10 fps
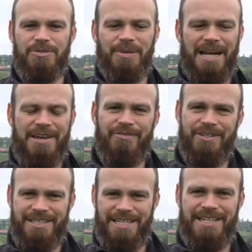some clay for
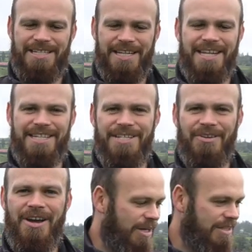the seed to get into.
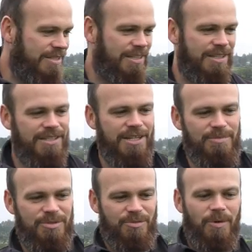But also the
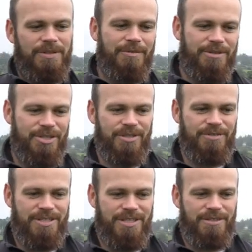type of sward that we
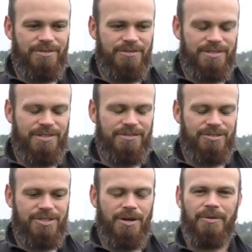choose to
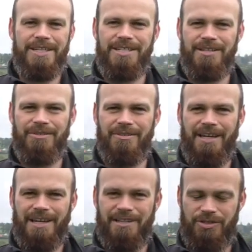sow into,
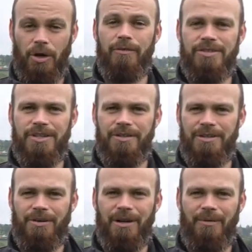to oversow
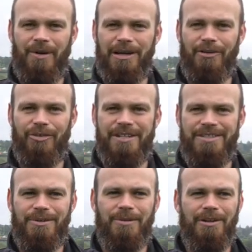the white clover
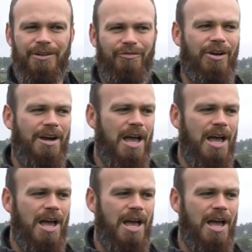into. So we're looking for